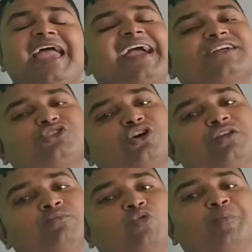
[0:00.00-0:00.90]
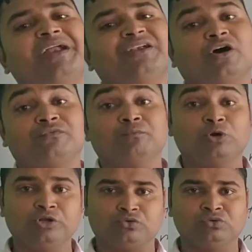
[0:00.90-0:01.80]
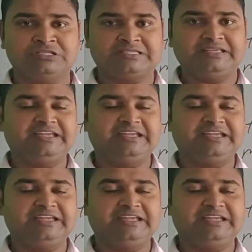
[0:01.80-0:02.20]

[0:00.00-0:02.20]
actual movement of molecules.